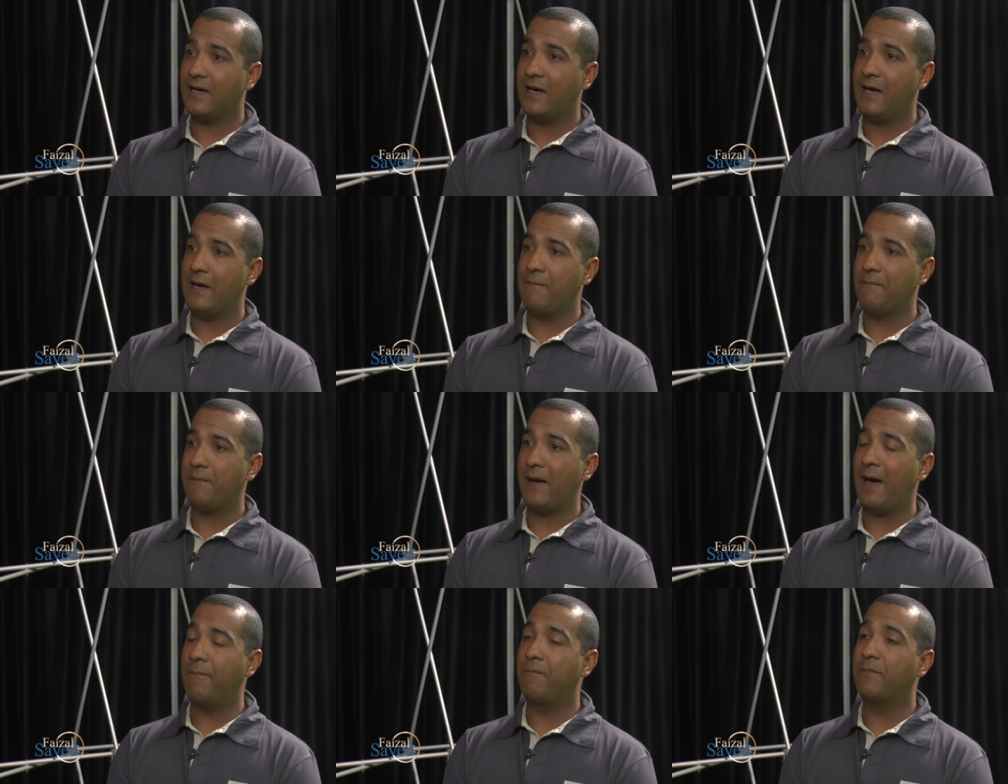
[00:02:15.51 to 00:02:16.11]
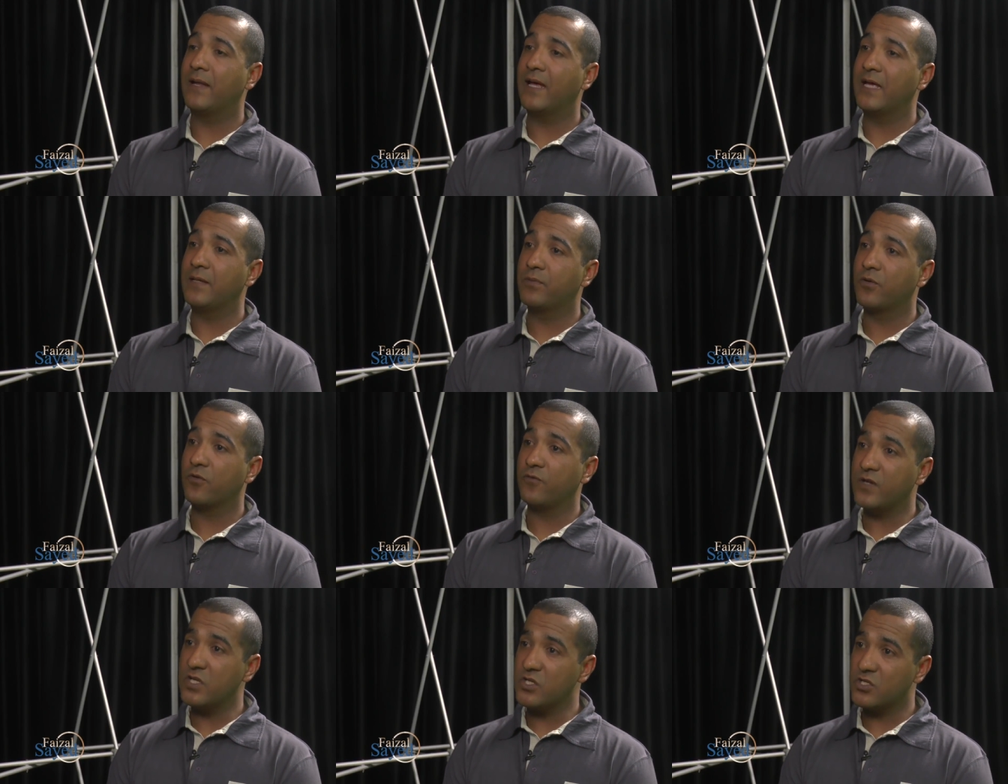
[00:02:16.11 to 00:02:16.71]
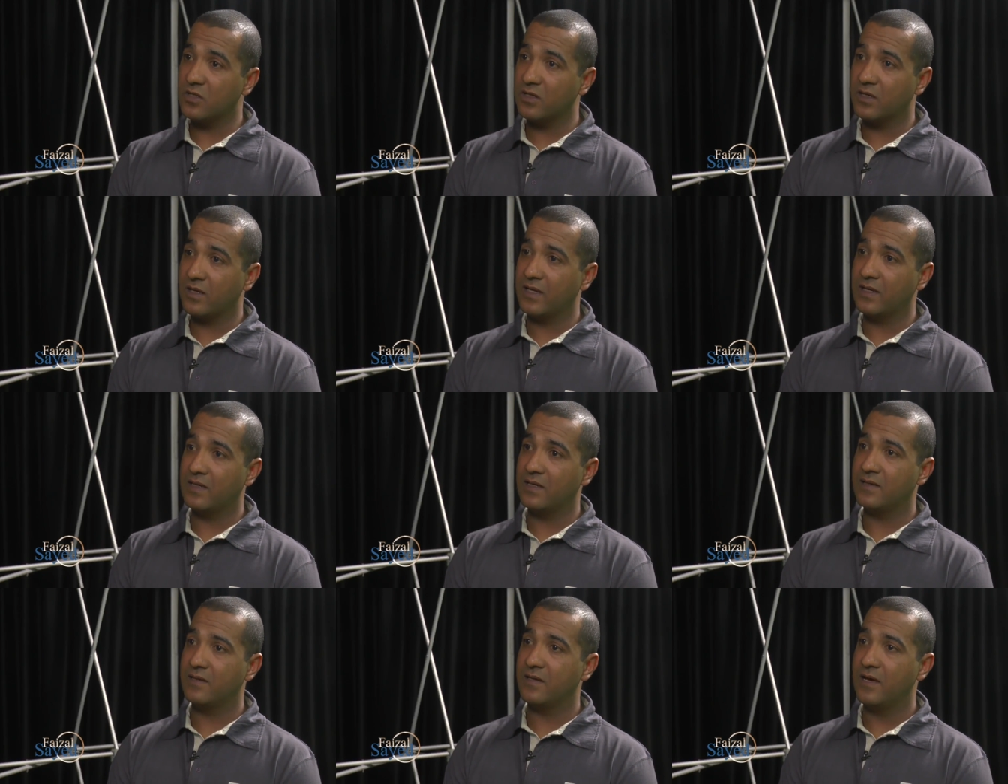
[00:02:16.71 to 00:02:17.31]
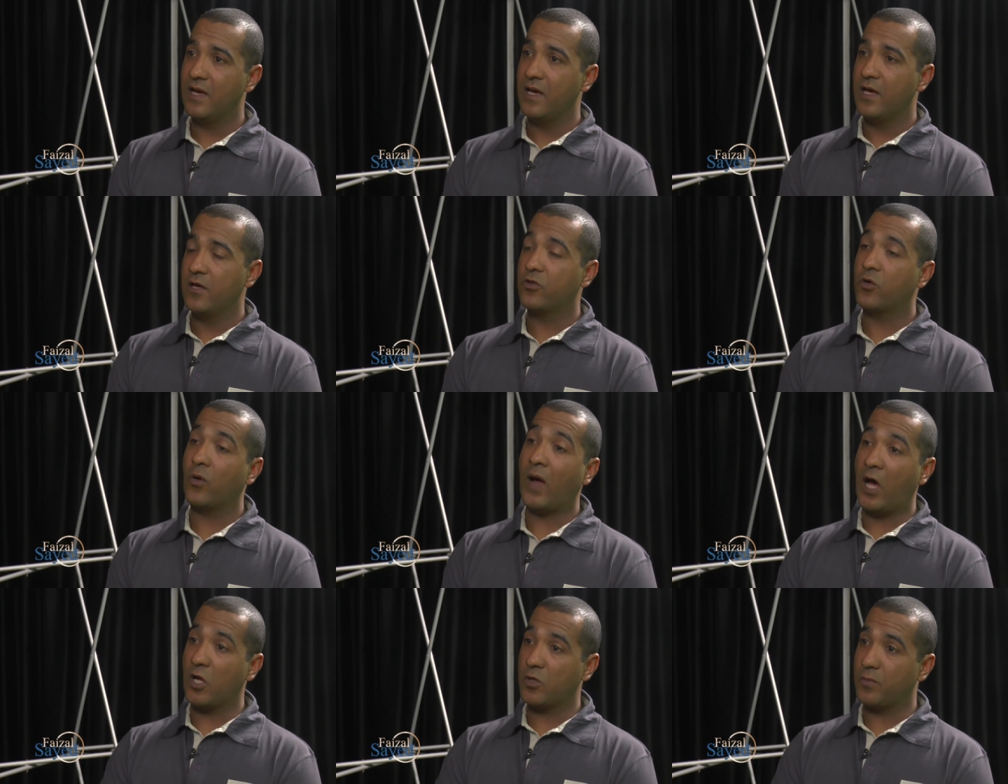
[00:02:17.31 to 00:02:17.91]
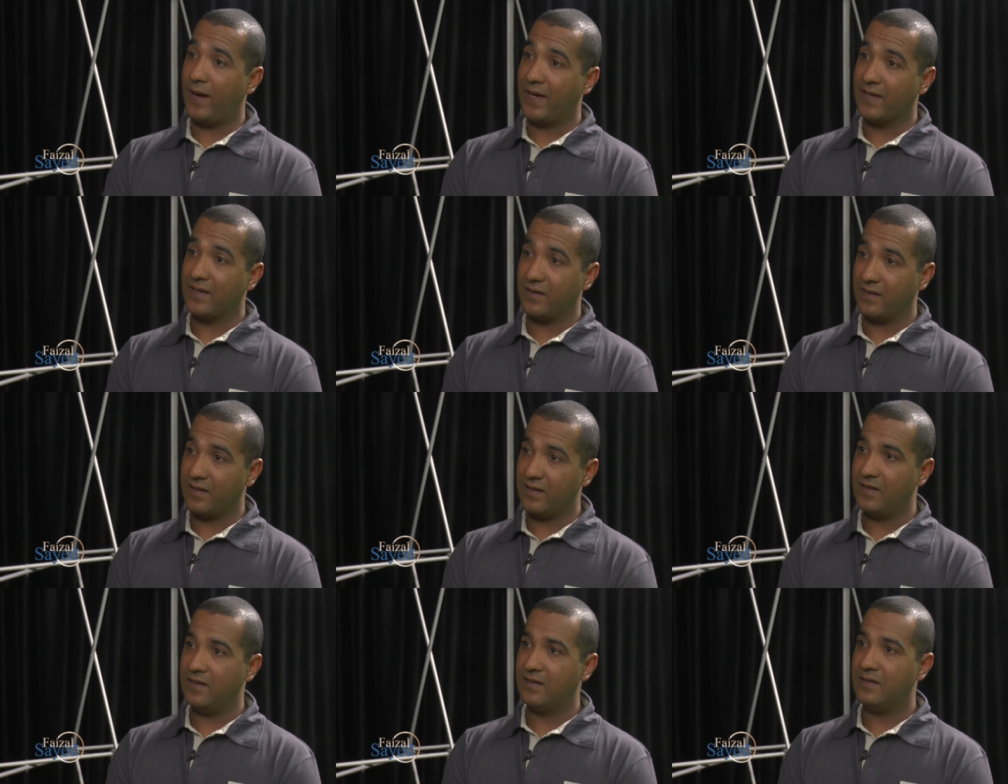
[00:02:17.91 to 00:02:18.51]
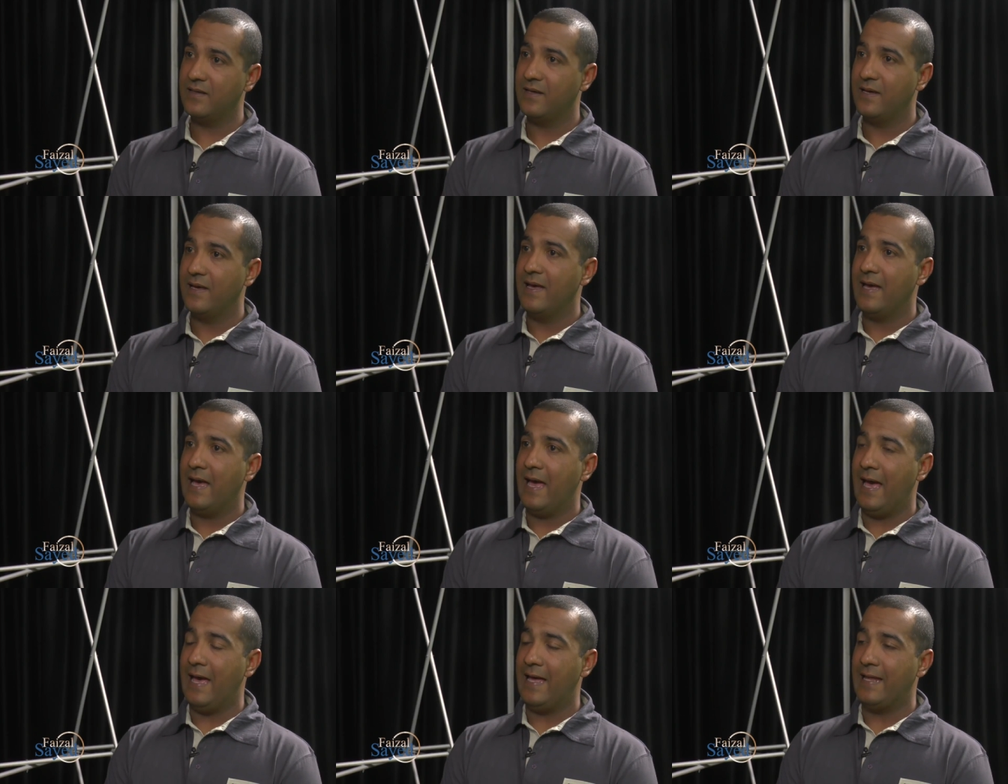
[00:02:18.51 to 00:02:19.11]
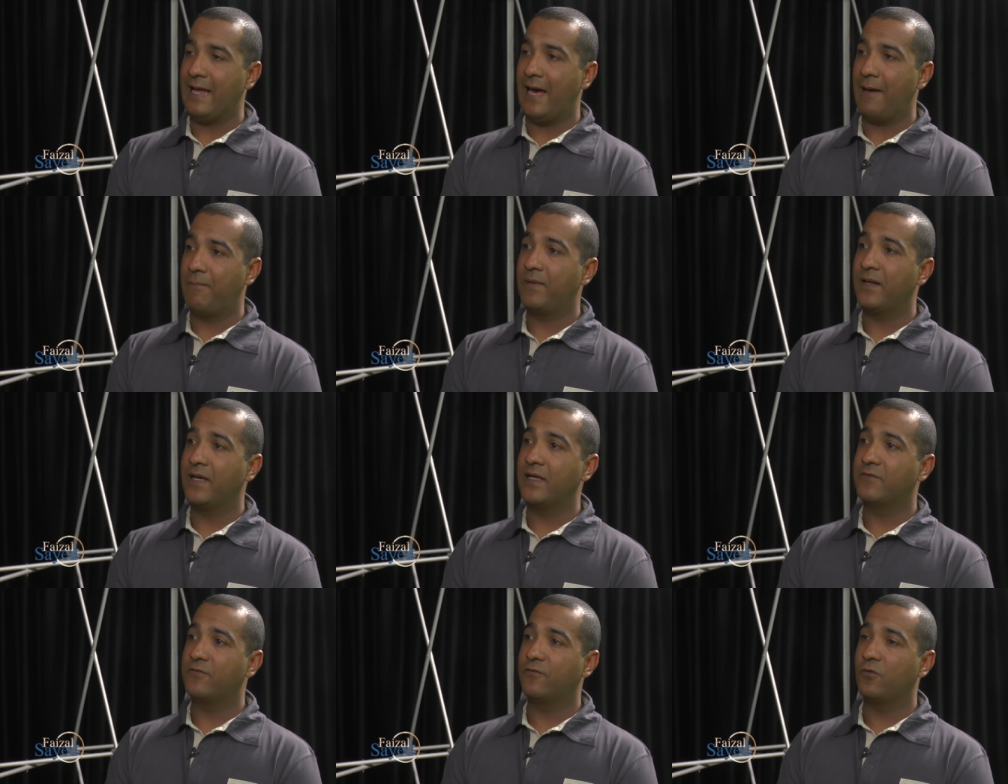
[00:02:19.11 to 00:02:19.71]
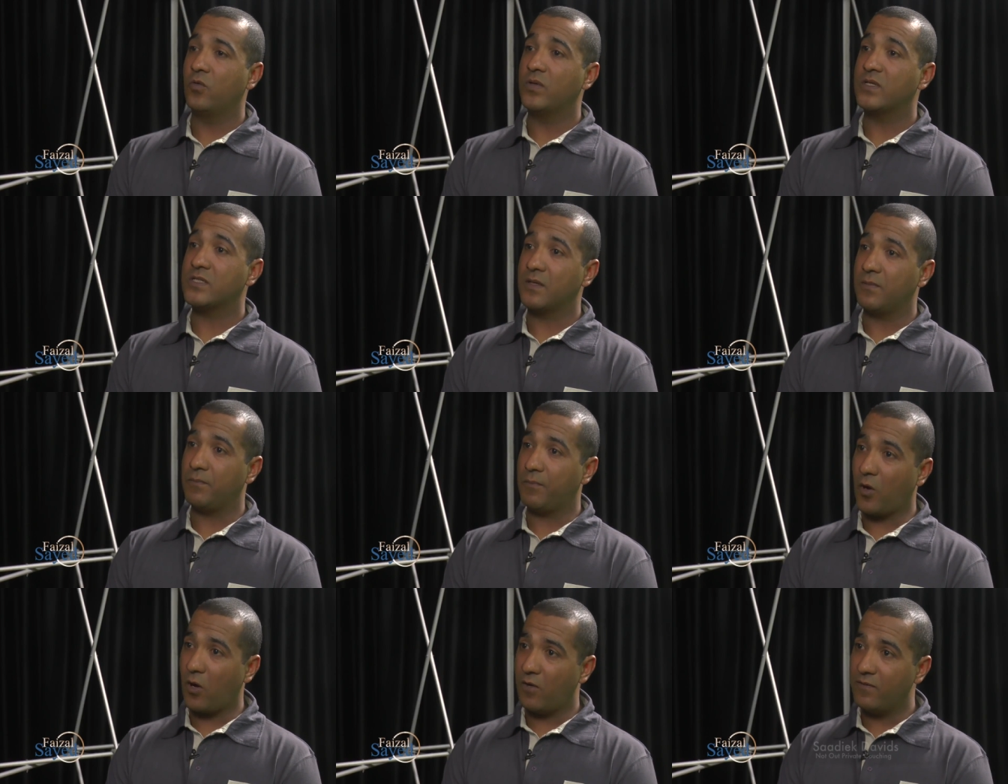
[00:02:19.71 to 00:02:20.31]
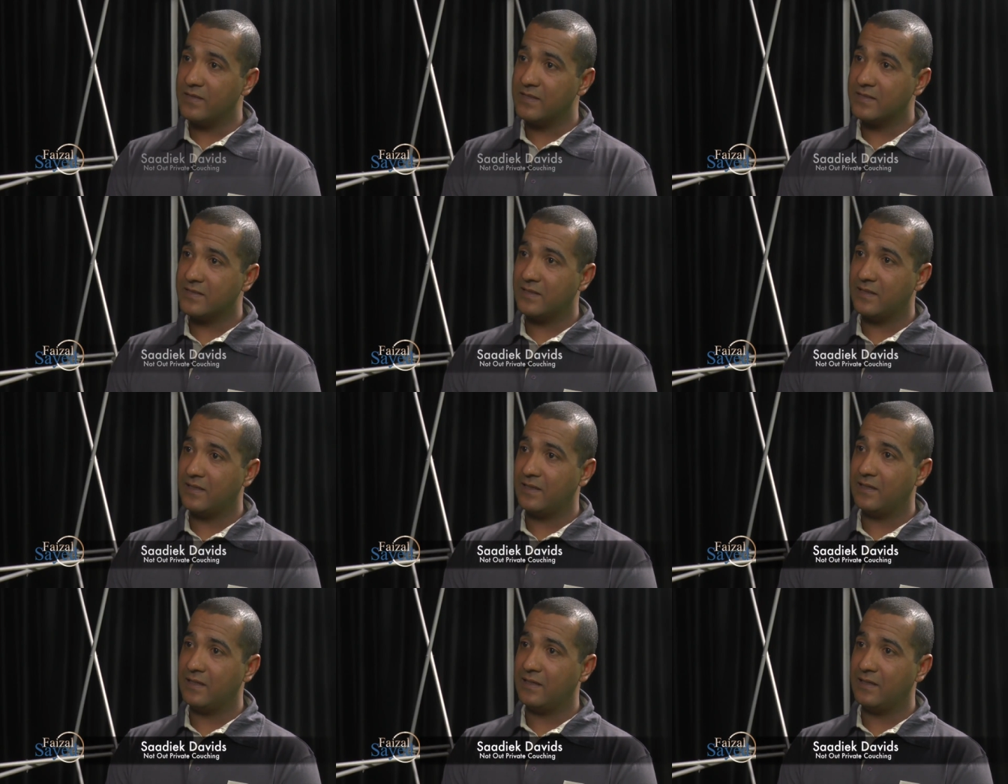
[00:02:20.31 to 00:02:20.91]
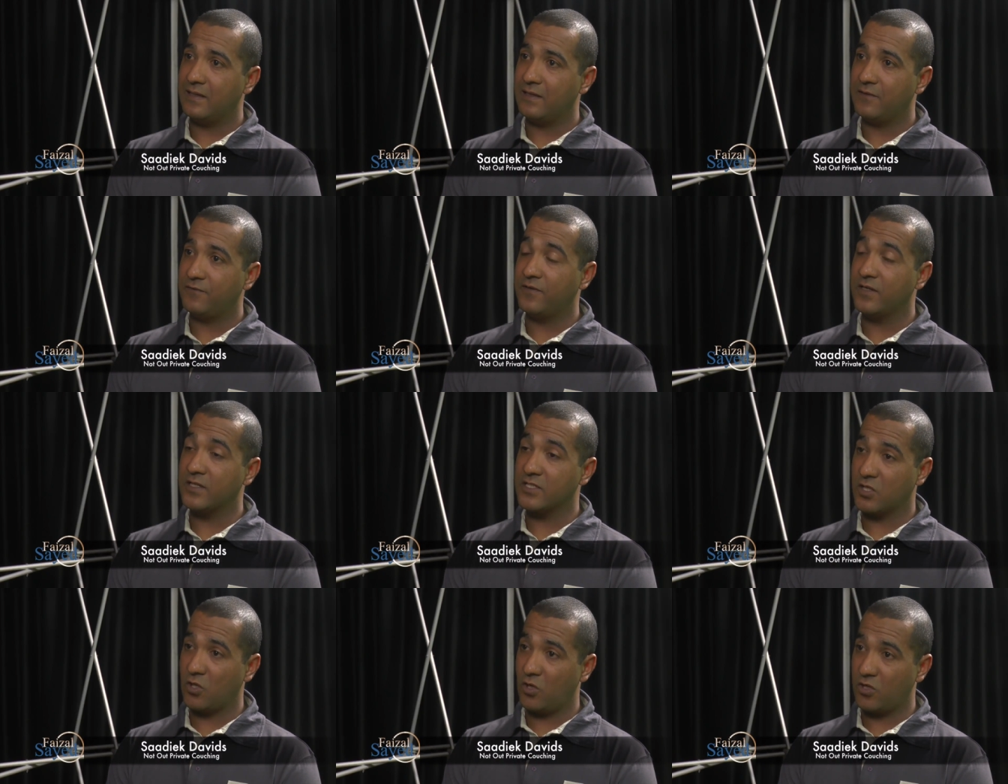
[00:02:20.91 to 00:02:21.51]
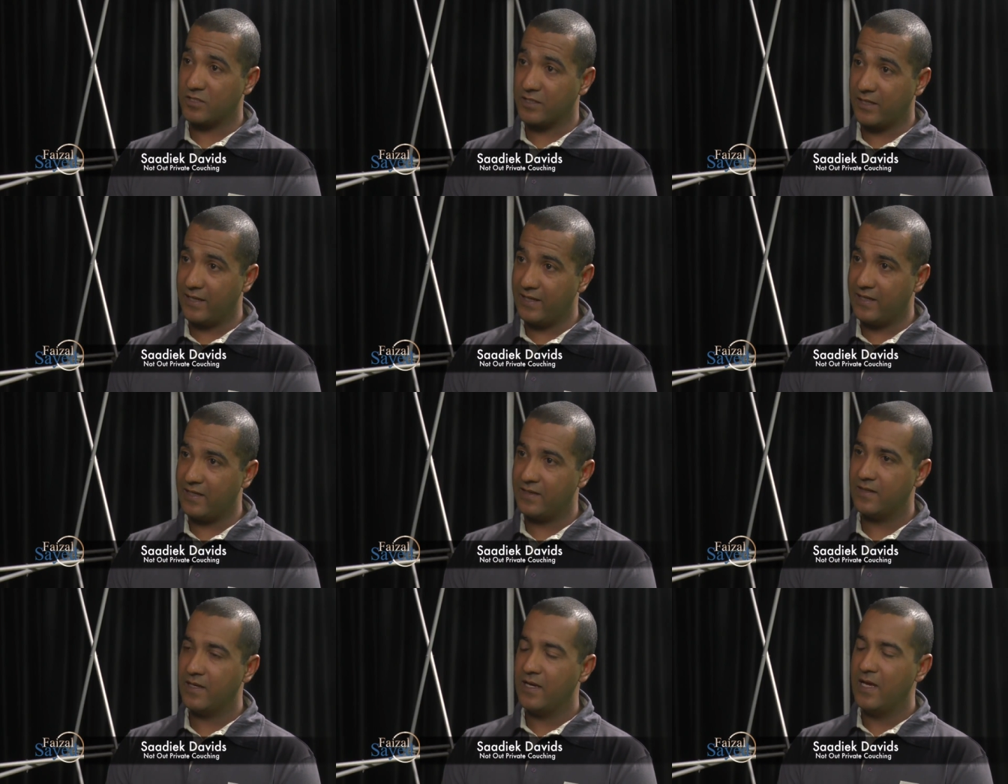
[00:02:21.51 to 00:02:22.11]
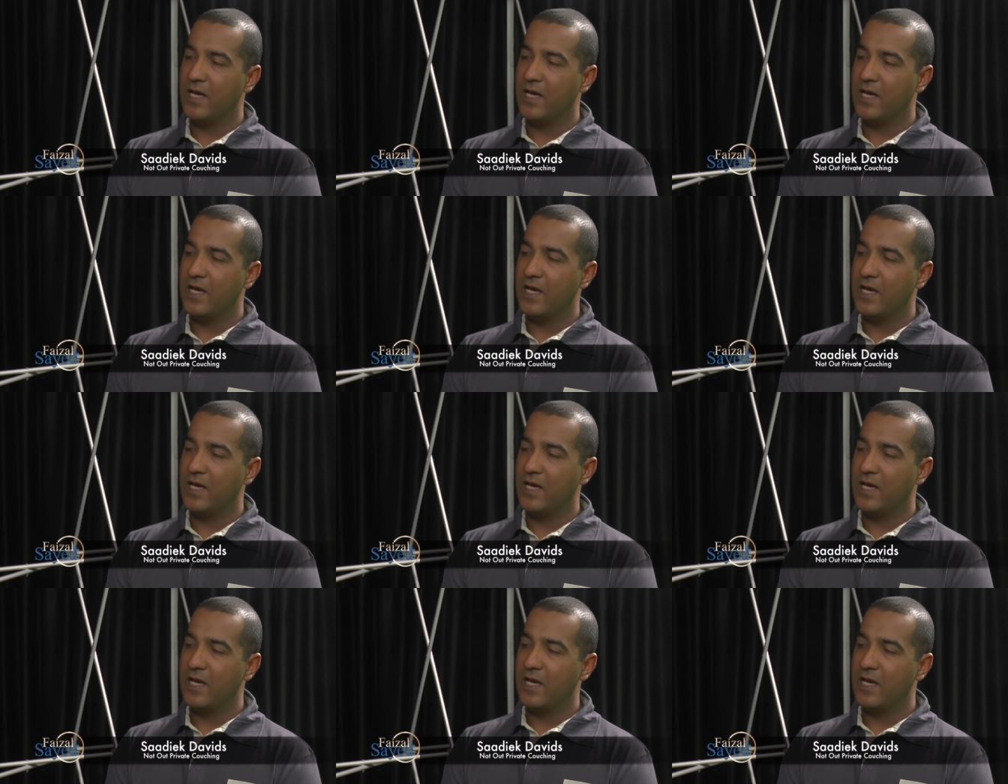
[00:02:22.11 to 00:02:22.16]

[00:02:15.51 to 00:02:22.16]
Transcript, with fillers: I played provincial cricket throughout my career, and I played for Western Province, first-class cricket.